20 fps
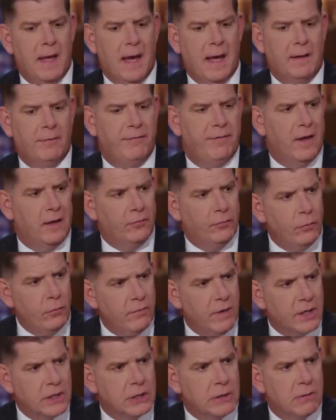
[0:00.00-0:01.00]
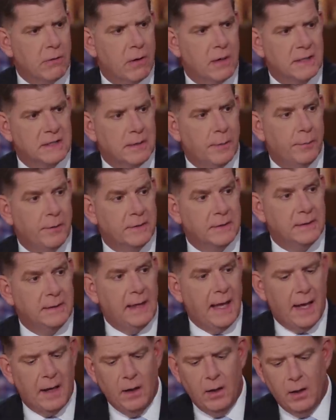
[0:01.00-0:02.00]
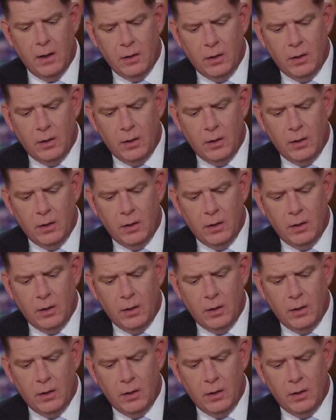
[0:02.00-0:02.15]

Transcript: at a fast food restaurant or someplace like that.